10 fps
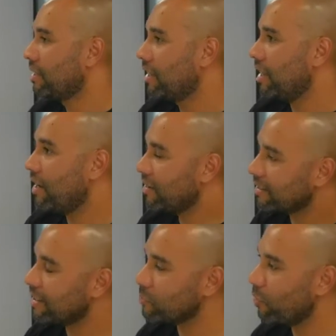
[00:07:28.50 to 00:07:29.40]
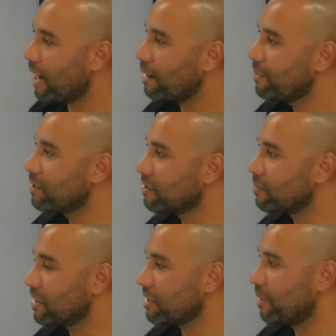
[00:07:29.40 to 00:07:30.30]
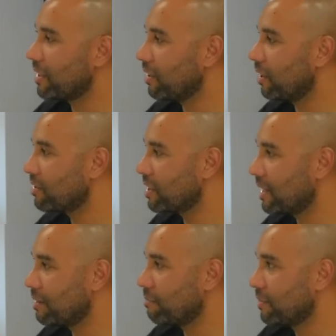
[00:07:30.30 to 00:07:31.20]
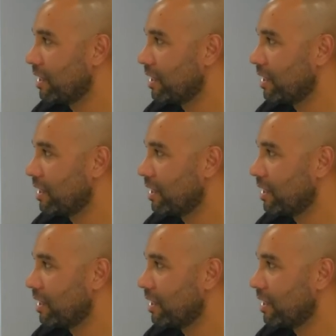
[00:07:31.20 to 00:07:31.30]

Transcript: I think that's what happens when you spend a lot of time